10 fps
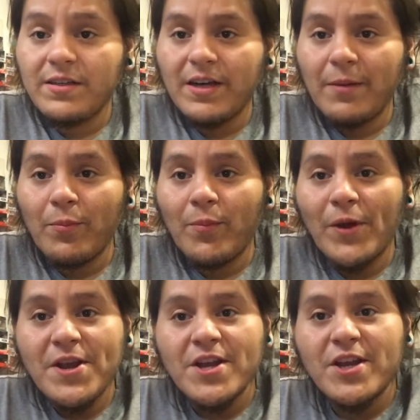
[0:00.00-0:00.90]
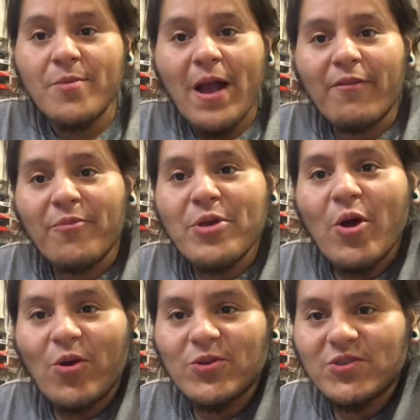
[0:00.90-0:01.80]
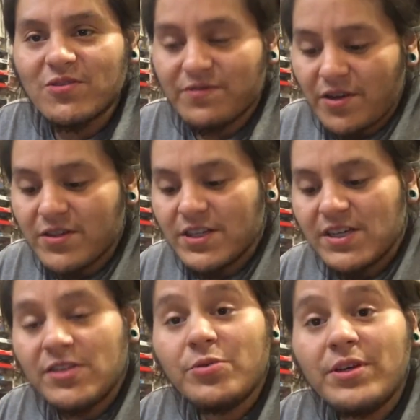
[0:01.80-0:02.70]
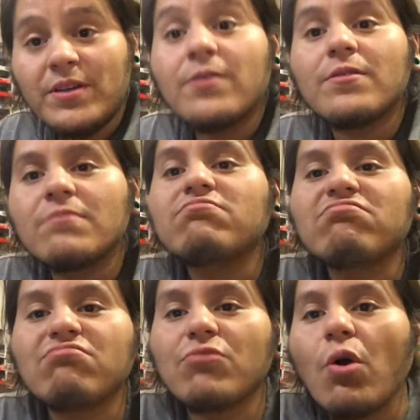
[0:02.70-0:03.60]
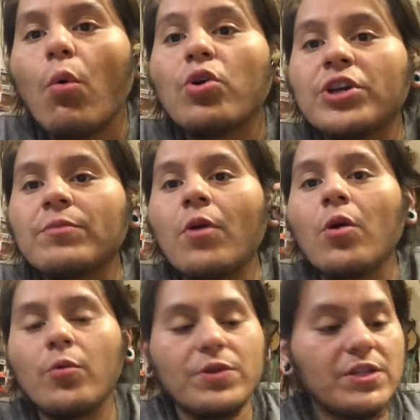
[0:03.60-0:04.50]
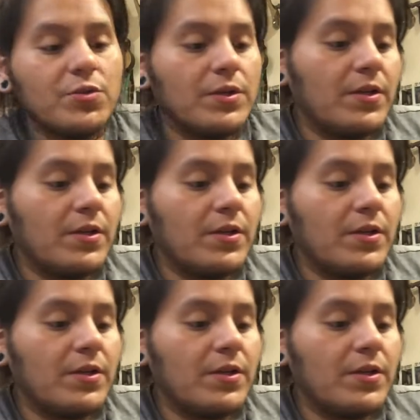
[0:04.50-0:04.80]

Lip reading: I'm waiting to hear back from y'all. So if y'all say to do it, we'll keep going with this one.